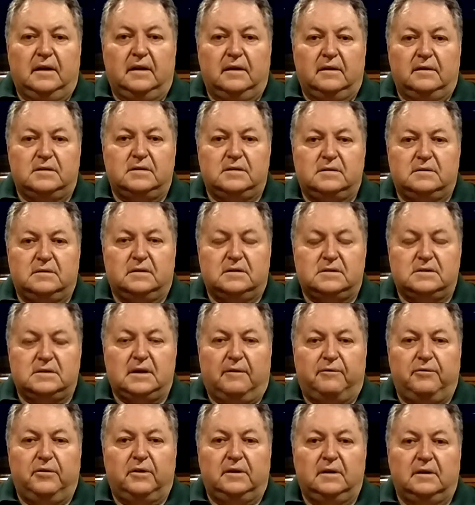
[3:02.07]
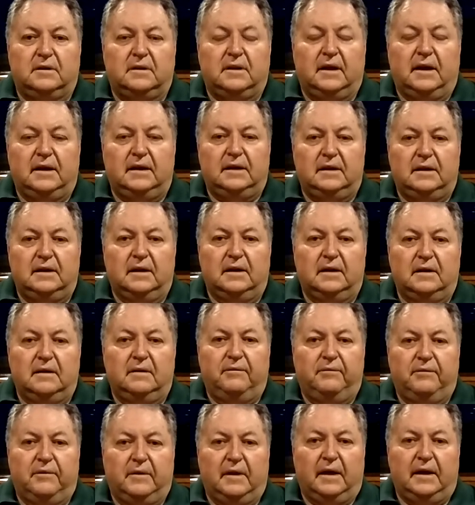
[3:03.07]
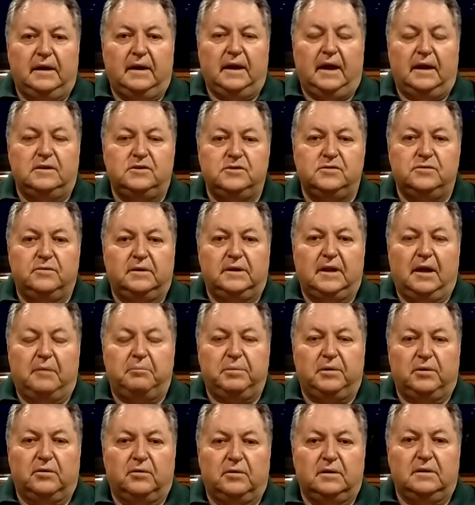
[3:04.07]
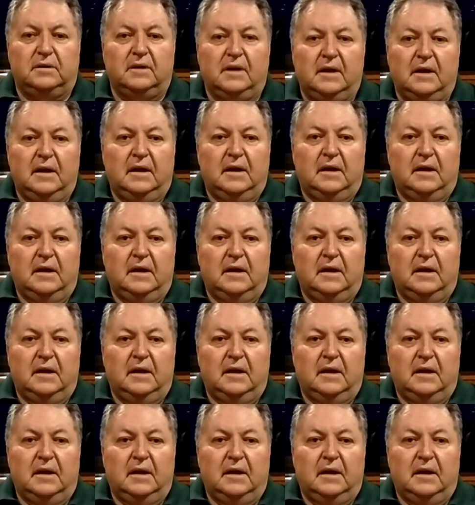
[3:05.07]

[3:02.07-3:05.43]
the suffering that they had during that period.